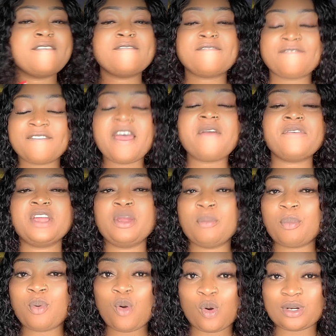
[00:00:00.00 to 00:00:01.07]
Very
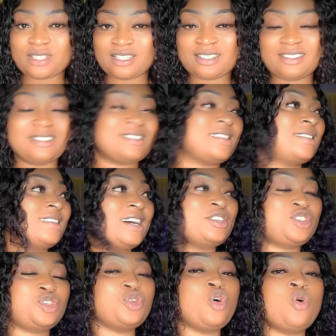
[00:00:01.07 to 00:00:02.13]
important
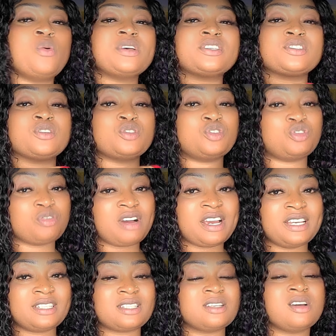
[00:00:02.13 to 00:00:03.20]
that you always sun dry
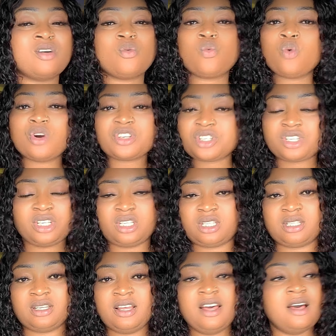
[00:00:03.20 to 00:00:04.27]
it, wash
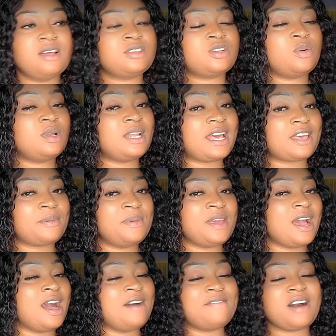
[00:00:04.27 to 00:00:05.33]
it. Someone like me,
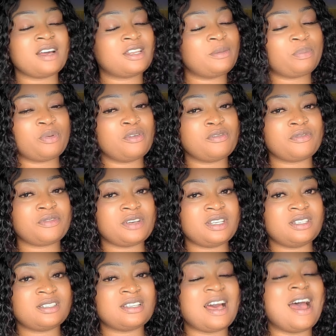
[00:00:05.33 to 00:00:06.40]
I have acne prone
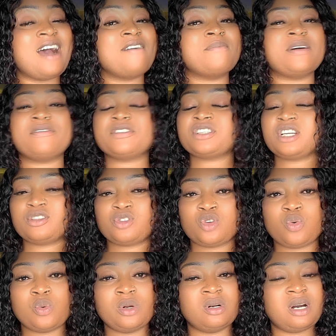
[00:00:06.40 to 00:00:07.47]
face. I have my facial
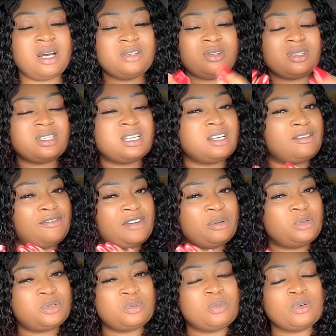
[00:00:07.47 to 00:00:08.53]
towel. I just get a
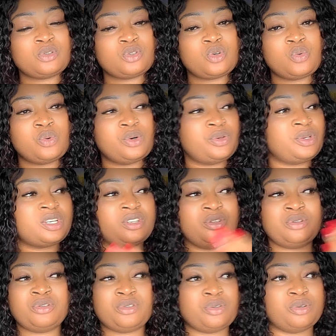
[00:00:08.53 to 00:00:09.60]
very small towel. You can
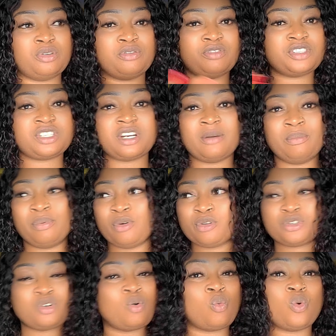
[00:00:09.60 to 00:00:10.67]
use your facial
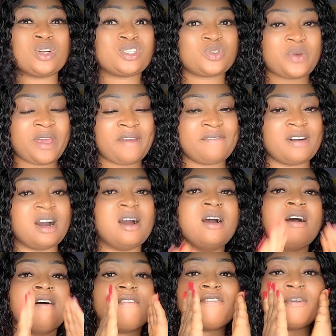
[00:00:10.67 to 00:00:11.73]
brush or whatsoever.
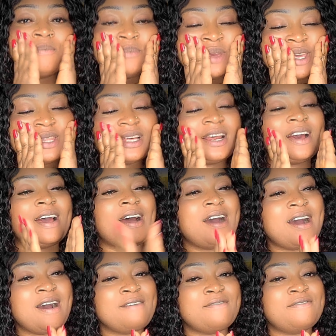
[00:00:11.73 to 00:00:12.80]
For me, that I
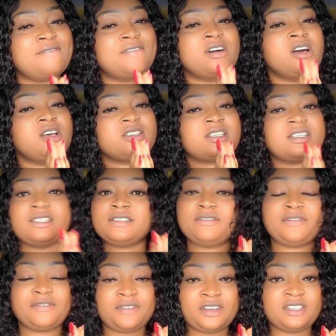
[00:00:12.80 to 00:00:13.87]
have
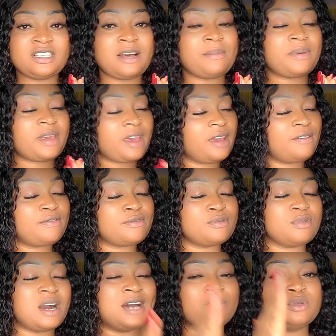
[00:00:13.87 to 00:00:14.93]
sensitive face, I'm
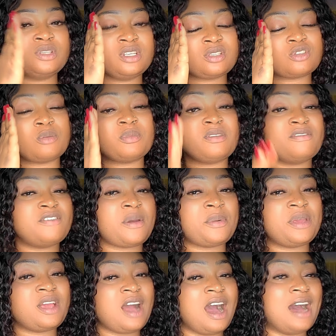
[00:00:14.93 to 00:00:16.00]
careful. I don't need something
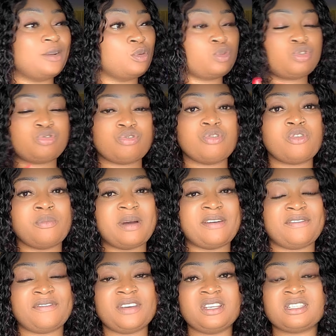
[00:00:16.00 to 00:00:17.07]
very hard or strong on
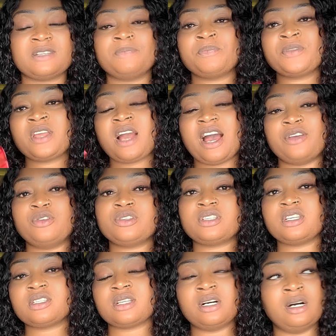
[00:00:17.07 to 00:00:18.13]
my face. I use
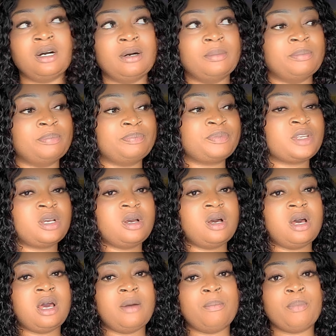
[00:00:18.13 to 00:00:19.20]
this
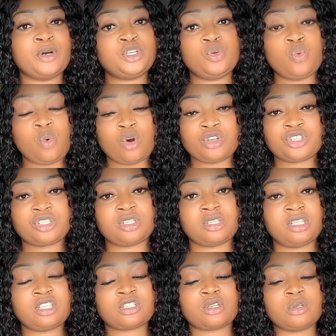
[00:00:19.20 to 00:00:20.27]
body wash,
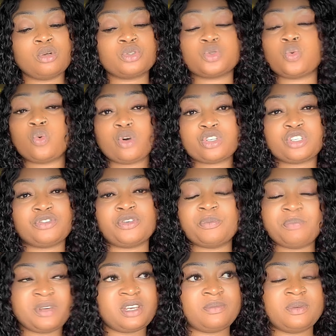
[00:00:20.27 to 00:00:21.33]
this clothes wash for
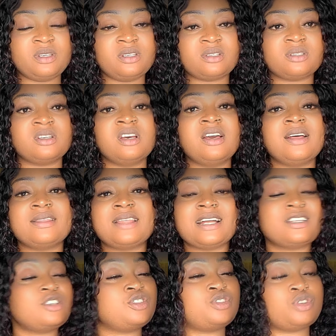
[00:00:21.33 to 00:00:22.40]
babies.
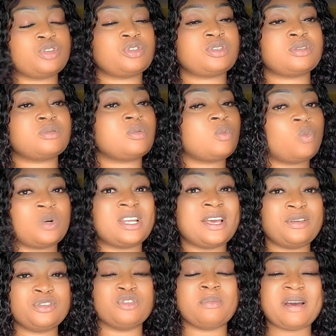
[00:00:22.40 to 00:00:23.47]
That is just what I
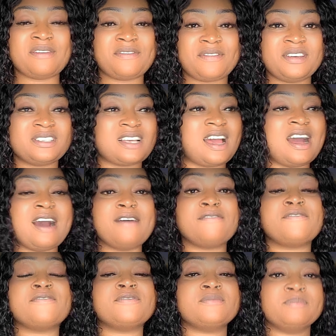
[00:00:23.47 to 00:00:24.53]
use on my face. I
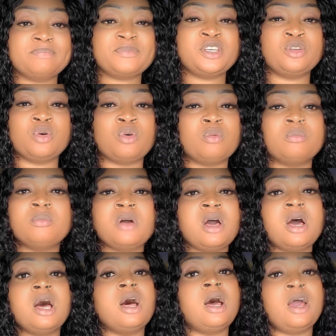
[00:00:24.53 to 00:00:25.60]
have
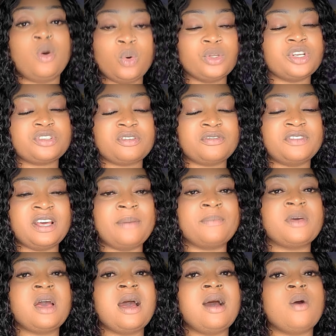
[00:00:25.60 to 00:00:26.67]
a whole lot of them.
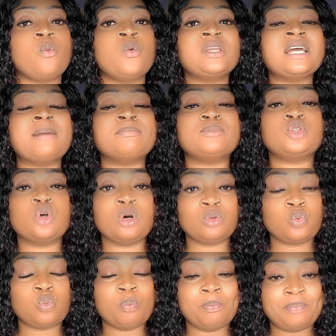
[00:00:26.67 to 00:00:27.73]
When I'm
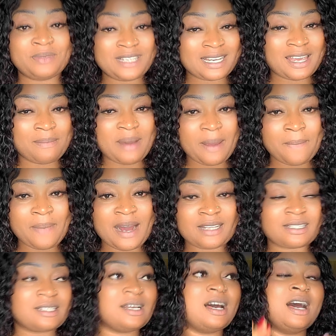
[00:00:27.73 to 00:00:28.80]
done taking my
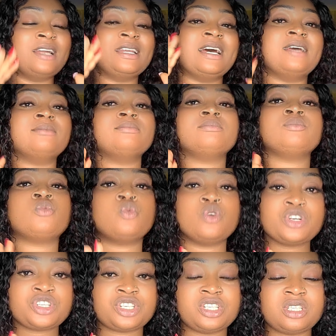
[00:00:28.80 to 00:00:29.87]
bath, and I
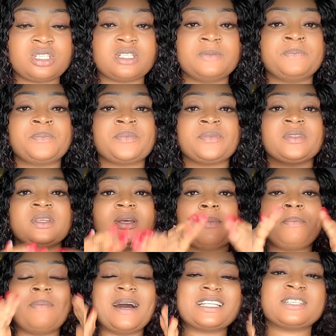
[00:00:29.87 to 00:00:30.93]
wash it,
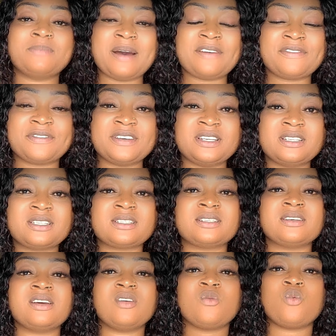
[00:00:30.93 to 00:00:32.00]
pat my
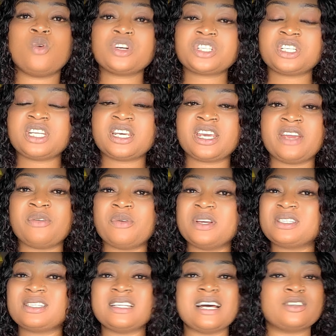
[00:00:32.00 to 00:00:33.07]
face, wash it again,
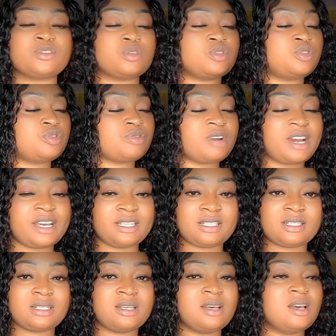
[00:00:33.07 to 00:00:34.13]
rinse it, and sun dry
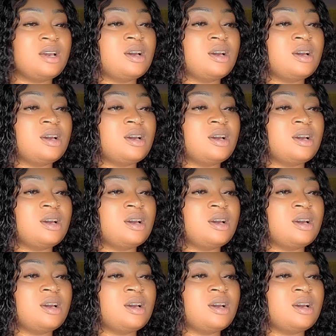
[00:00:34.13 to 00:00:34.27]
it.